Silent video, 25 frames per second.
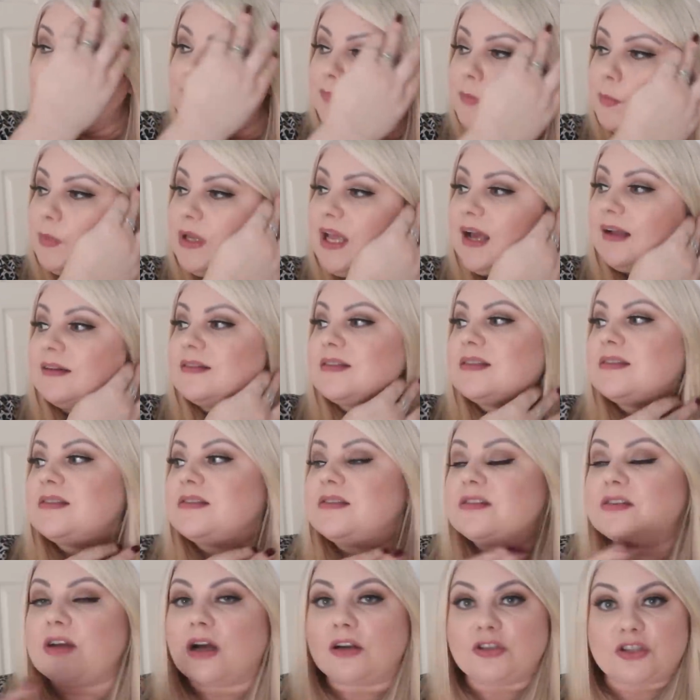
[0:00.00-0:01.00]
We had
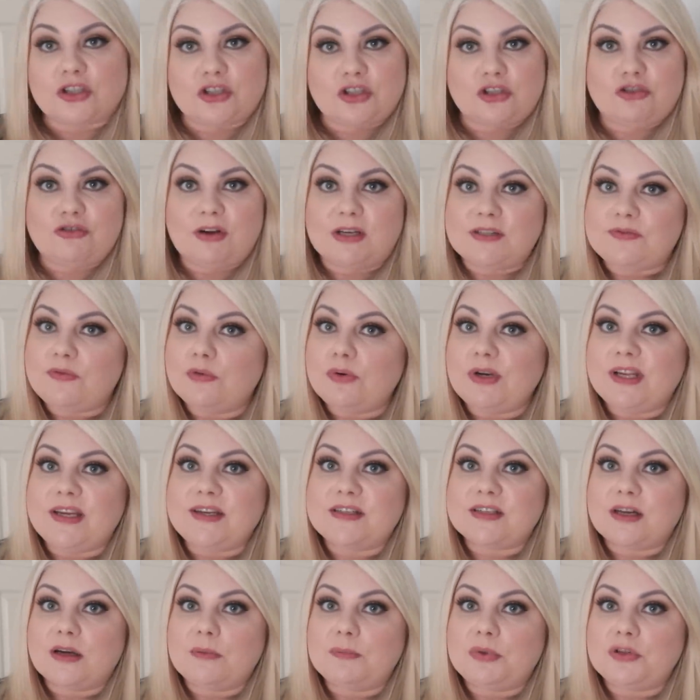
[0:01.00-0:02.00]
such a stressful
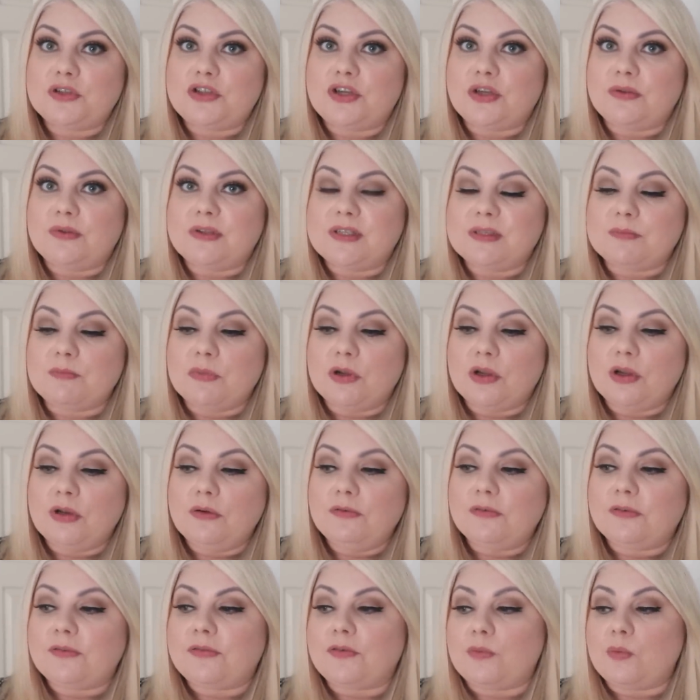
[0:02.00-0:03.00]
lead up to this
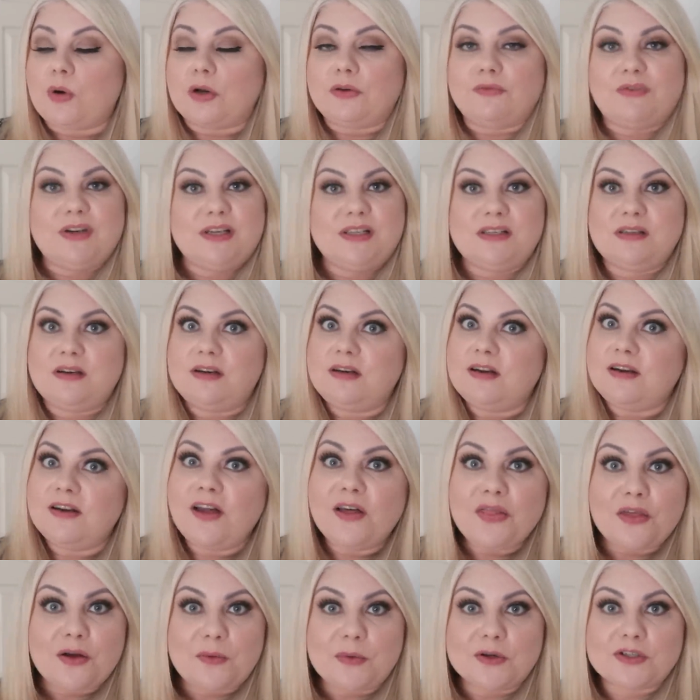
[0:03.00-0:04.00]
move for one reason and
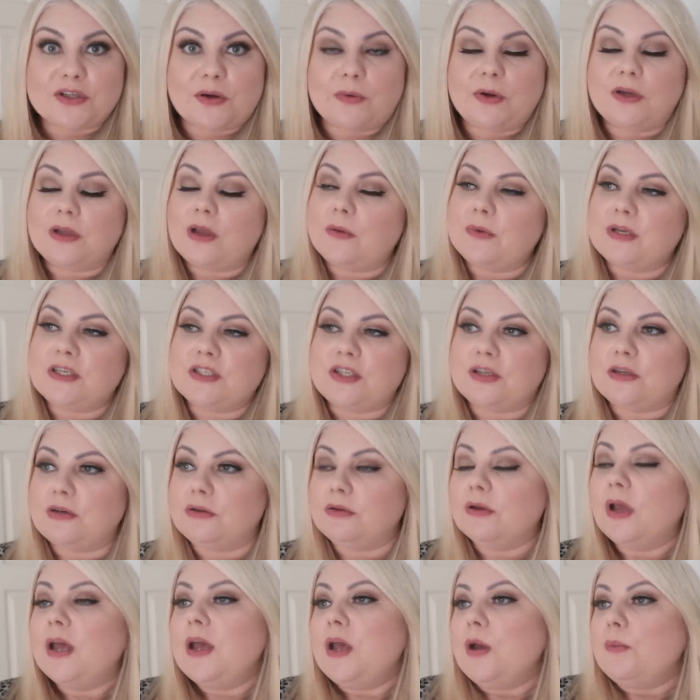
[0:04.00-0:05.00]
another, which I won't go
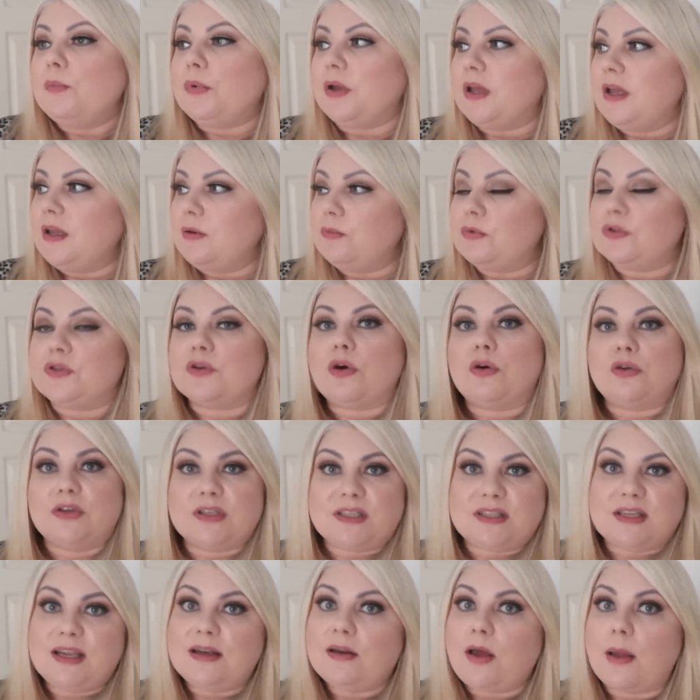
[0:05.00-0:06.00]
into, but it was
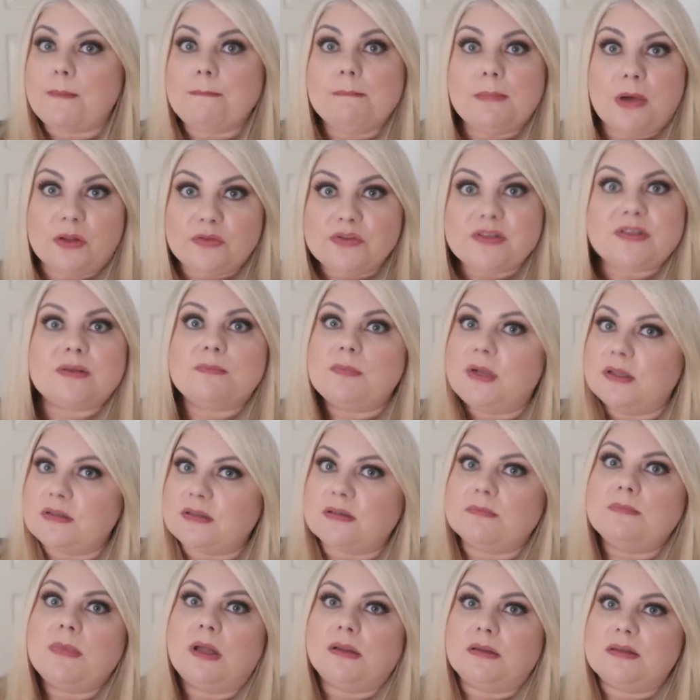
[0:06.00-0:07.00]
honestly like months and
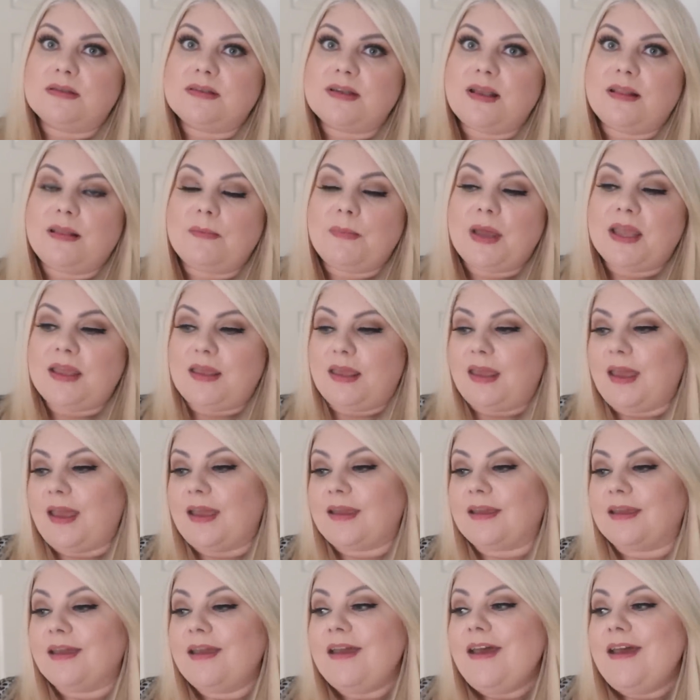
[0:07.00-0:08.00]
months and months in the
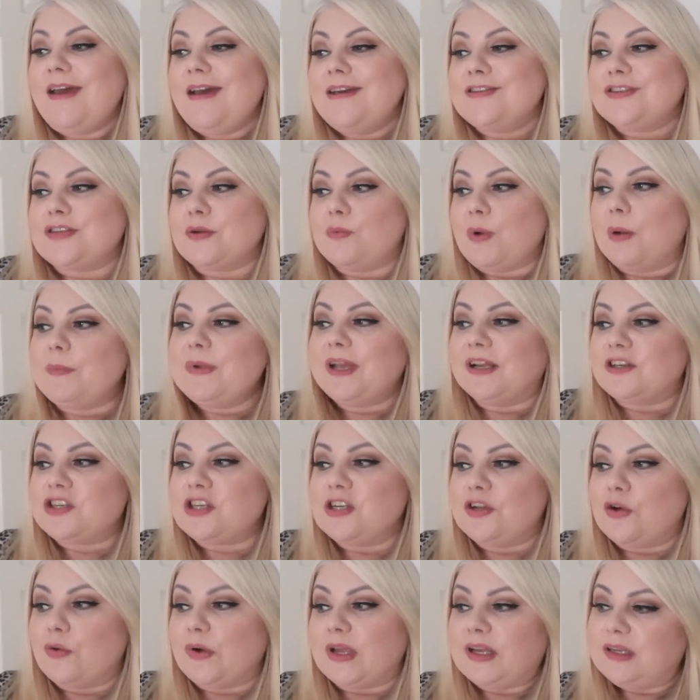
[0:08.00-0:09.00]
making. So when we
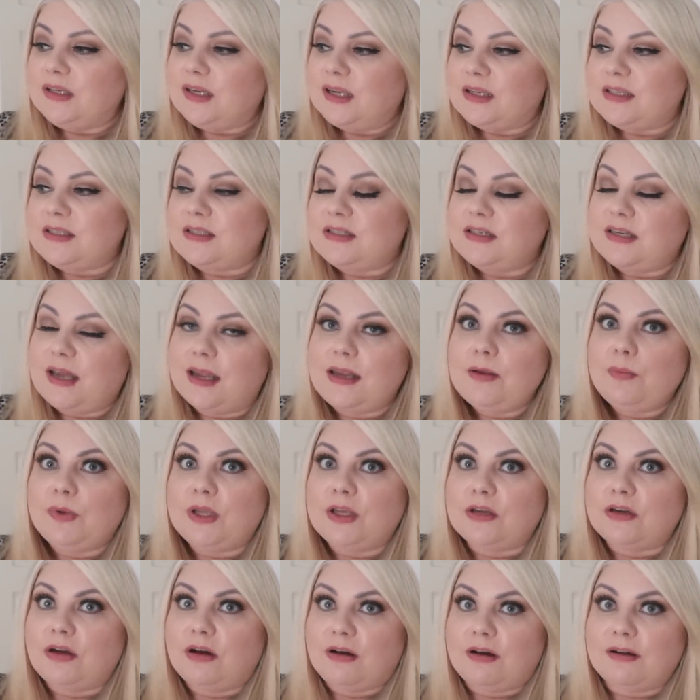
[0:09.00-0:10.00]
actually got in yesterday,
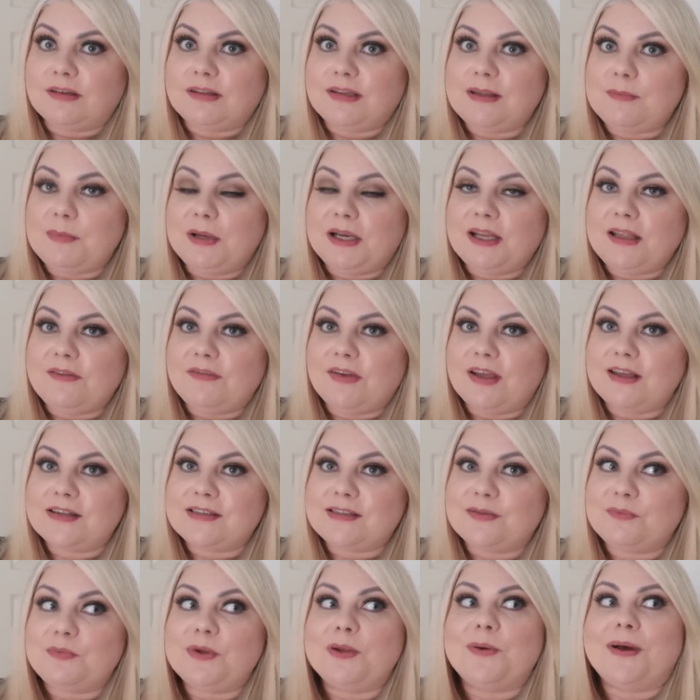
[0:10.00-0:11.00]
we could hardly believe
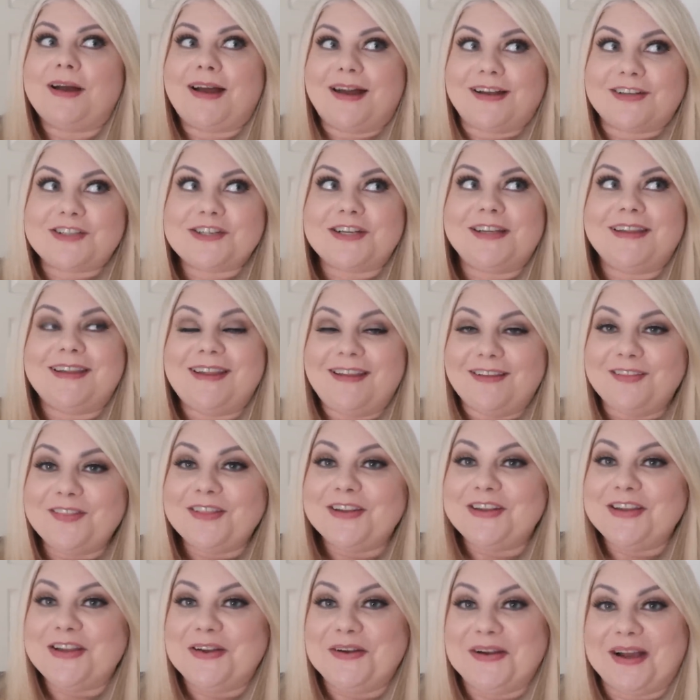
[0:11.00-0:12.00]
it. We were actually in
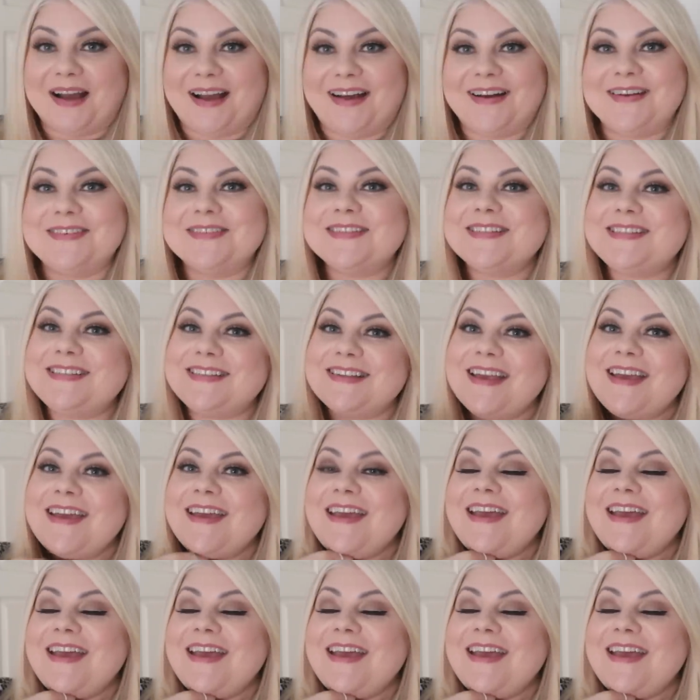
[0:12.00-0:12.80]
the new house.